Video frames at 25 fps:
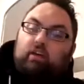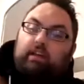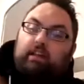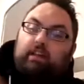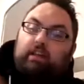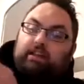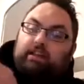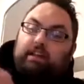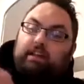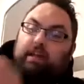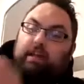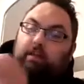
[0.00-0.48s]
Is
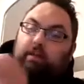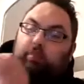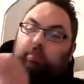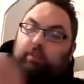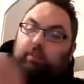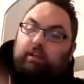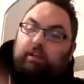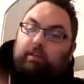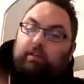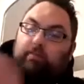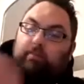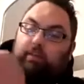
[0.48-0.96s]
he now
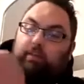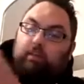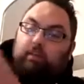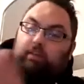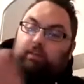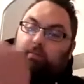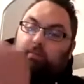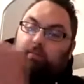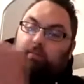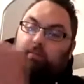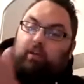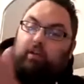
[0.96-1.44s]
putting the
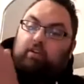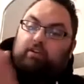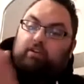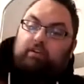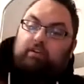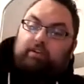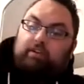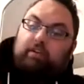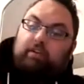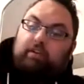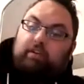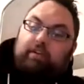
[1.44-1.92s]
building blocks and
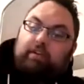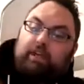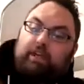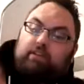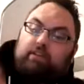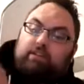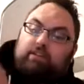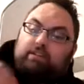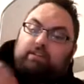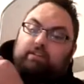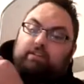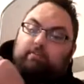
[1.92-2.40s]
the foundations